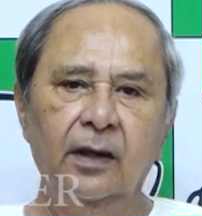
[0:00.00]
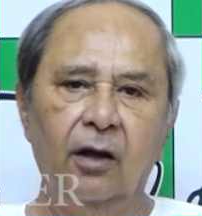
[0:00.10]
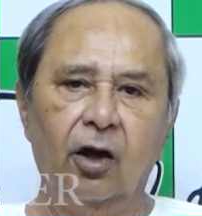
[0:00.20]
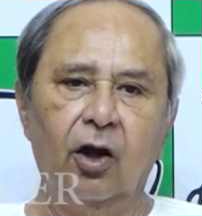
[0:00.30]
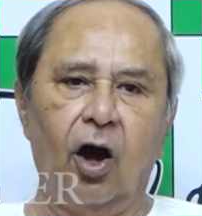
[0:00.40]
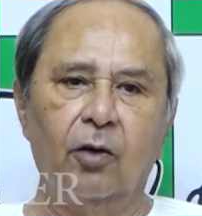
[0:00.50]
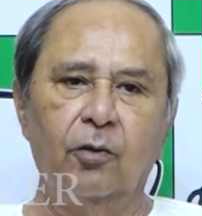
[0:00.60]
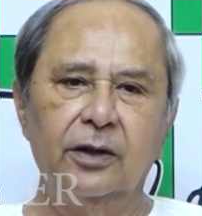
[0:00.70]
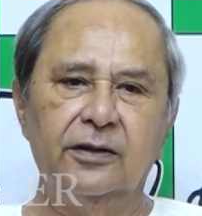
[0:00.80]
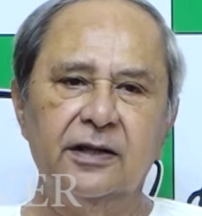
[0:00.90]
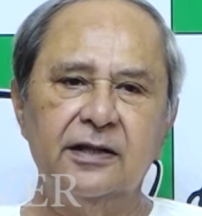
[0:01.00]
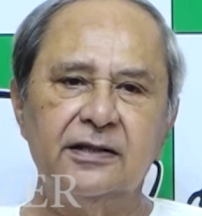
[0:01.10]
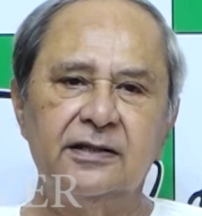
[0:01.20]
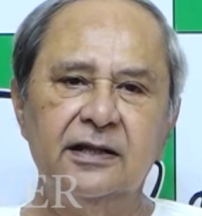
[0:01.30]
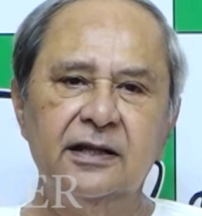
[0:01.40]
Along with
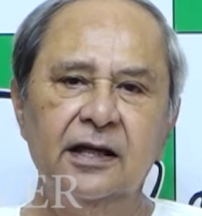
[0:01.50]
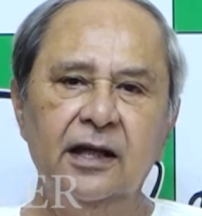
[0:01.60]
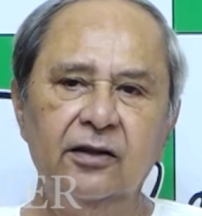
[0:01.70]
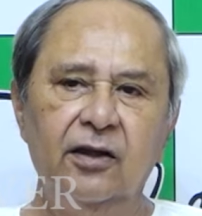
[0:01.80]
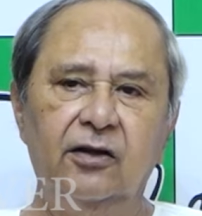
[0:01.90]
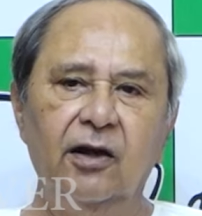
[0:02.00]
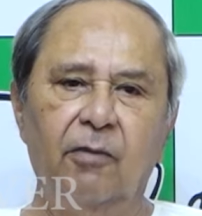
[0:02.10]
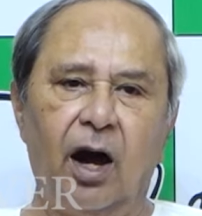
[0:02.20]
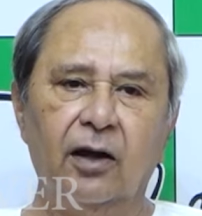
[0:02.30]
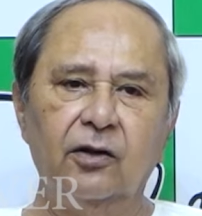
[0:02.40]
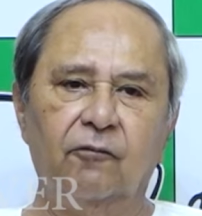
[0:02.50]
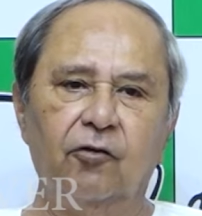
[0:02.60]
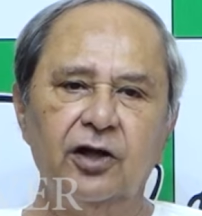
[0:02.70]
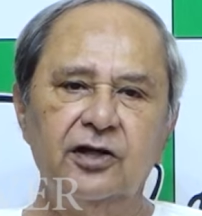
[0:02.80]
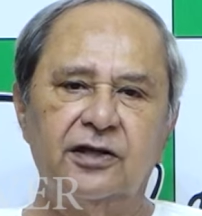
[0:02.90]
this, the demand of
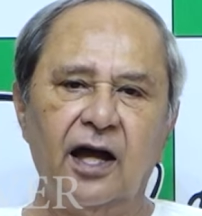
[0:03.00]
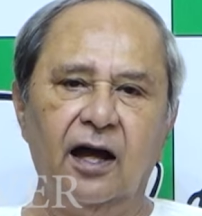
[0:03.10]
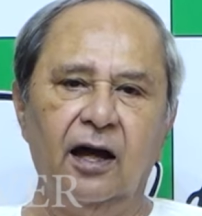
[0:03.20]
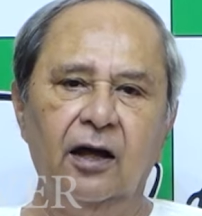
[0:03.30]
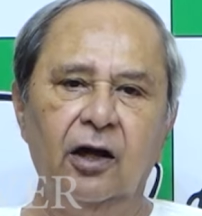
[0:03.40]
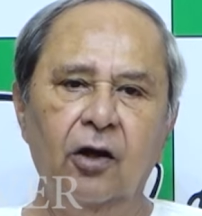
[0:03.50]
Odisha